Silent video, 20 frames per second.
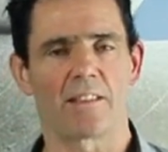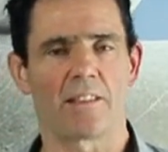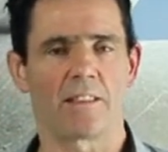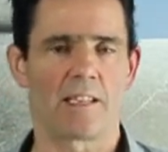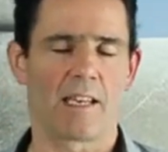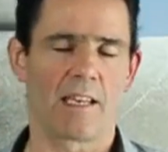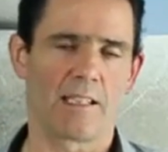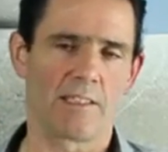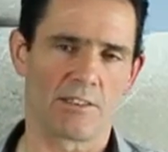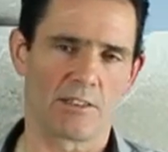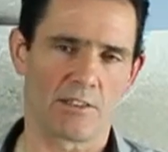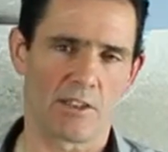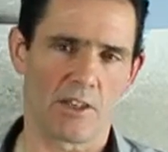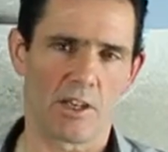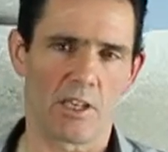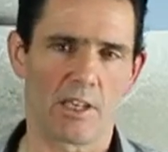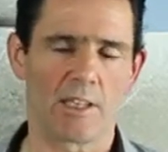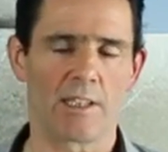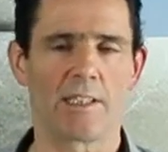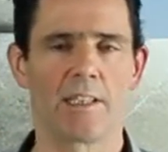like
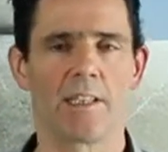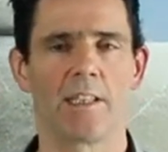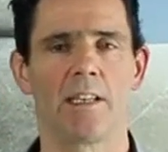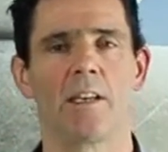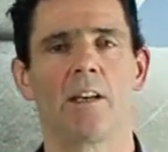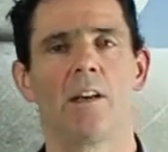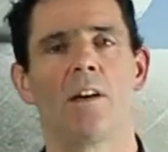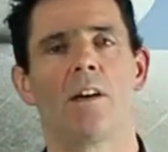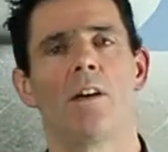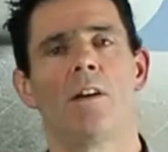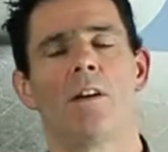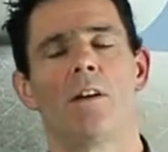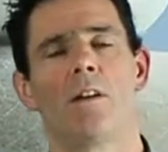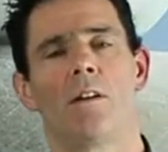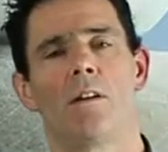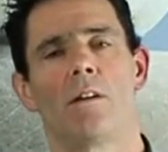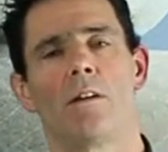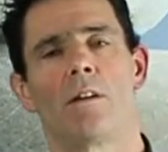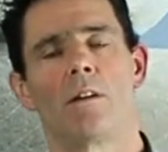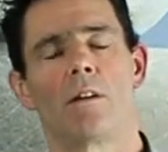anxiety
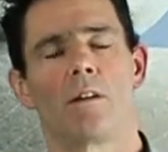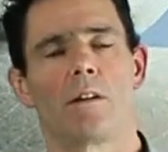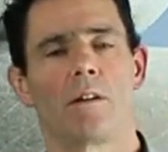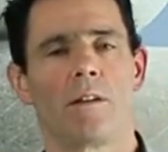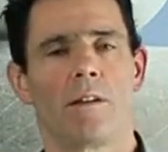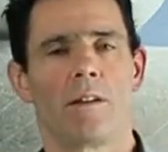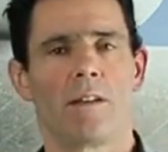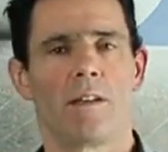or